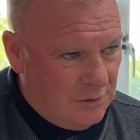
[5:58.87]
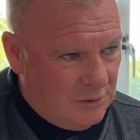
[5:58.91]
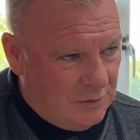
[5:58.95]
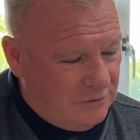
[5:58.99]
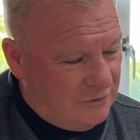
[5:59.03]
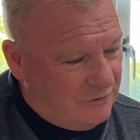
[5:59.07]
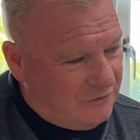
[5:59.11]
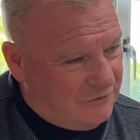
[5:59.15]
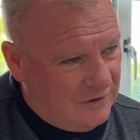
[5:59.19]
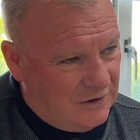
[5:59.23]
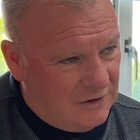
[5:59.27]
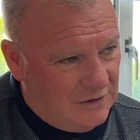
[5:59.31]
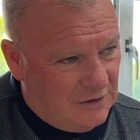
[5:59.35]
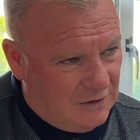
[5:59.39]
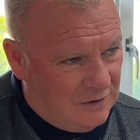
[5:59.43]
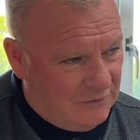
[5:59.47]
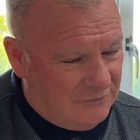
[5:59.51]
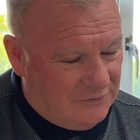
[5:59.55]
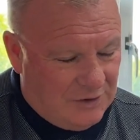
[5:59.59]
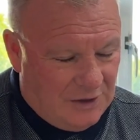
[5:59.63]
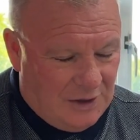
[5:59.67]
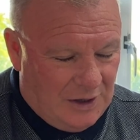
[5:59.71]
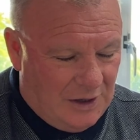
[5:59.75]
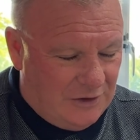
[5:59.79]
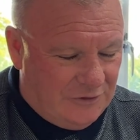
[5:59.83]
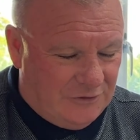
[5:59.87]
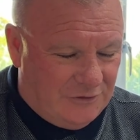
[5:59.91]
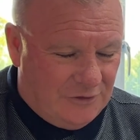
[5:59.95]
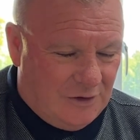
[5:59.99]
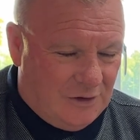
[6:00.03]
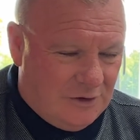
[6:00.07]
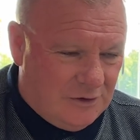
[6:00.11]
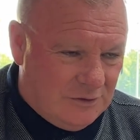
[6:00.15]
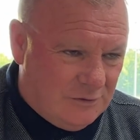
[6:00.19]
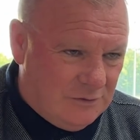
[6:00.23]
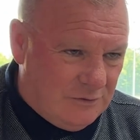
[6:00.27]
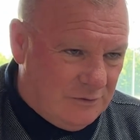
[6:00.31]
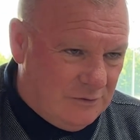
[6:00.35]
The 10 11 lads that
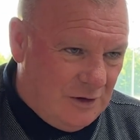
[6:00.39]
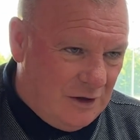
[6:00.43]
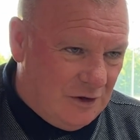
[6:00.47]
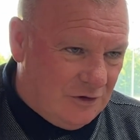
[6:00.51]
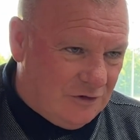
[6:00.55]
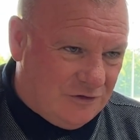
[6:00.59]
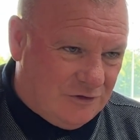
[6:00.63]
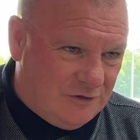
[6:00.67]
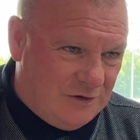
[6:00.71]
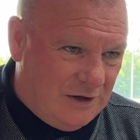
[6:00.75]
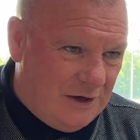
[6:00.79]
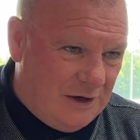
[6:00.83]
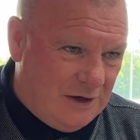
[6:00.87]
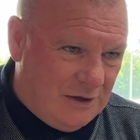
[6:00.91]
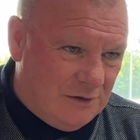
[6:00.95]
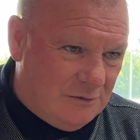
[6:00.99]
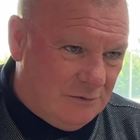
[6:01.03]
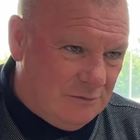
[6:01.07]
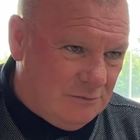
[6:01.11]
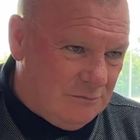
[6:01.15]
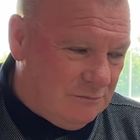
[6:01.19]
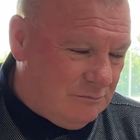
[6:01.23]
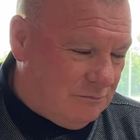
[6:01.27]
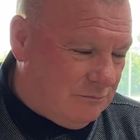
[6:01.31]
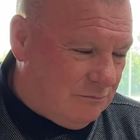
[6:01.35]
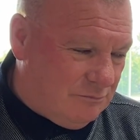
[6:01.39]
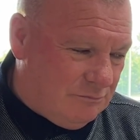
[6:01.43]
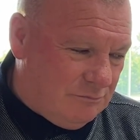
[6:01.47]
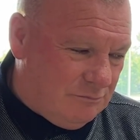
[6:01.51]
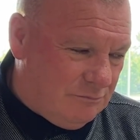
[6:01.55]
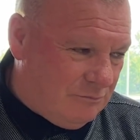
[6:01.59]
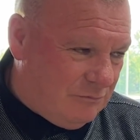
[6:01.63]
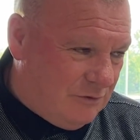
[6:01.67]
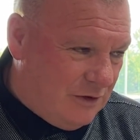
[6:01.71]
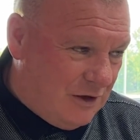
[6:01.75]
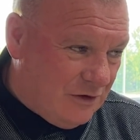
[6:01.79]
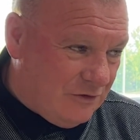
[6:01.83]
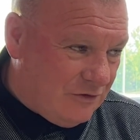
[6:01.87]
are, that are staying,
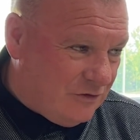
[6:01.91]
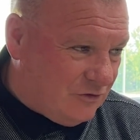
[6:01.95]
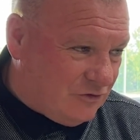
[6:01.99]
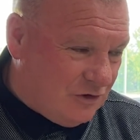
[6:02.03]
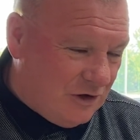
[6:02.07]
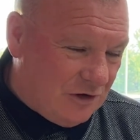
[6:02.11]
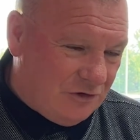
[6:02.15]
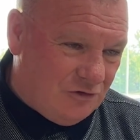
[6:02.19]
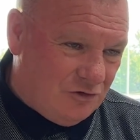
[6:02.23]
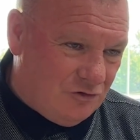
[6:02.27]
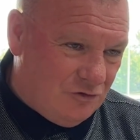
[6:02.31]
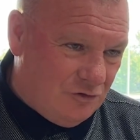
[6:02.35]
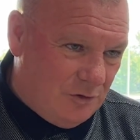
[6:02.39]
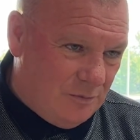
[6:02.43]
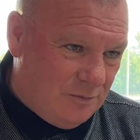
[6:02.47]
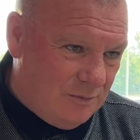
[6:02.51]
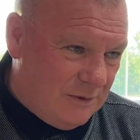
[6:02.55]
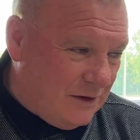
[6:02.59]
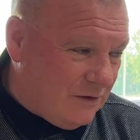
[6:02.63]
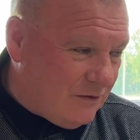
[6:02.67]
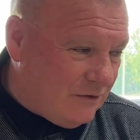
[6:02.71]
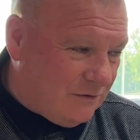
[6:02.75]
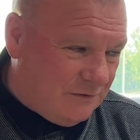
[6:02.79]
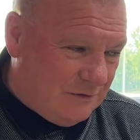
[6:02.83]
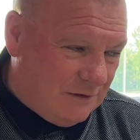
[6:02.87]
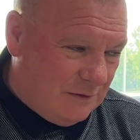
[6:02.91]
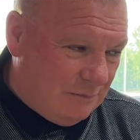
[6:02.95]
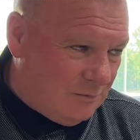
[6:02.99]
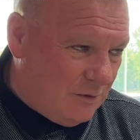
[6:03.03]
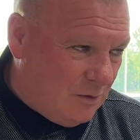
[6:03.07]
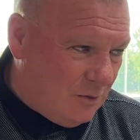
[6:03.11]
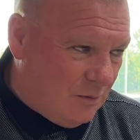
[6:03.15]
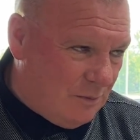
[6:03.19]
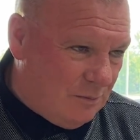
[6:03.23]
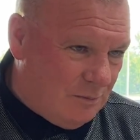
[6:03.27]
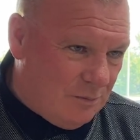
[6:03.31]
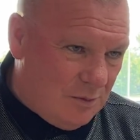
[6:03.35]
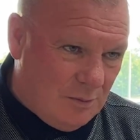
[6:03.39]
they're the dressing room, they're the team that
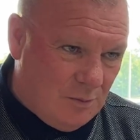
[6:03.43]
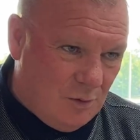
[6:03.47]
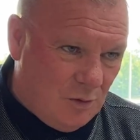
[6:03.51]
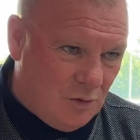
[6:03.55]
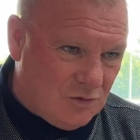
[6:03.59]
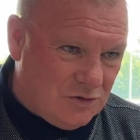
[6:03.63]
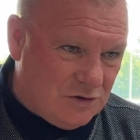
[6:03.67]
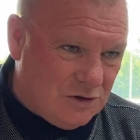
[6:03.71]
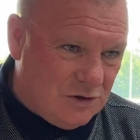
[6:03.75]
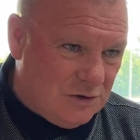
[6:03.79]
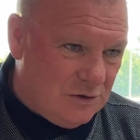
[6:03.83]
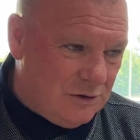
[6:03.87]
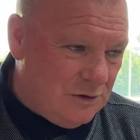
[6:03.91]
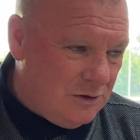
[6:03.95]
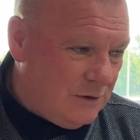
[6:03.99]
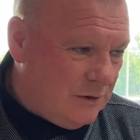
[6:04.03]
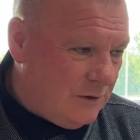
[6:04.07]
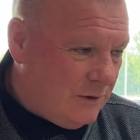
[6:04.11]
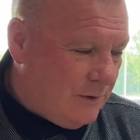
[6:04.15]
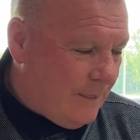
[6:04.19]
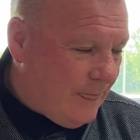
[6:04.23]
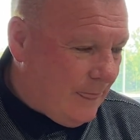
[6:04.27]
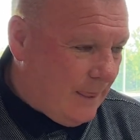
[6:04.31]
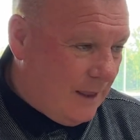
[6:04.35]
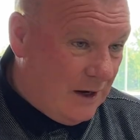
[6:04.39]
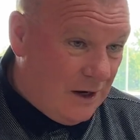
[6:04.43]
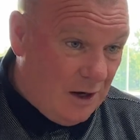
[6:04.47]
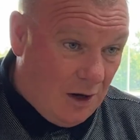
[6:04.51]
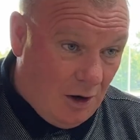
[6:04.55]
win promotion in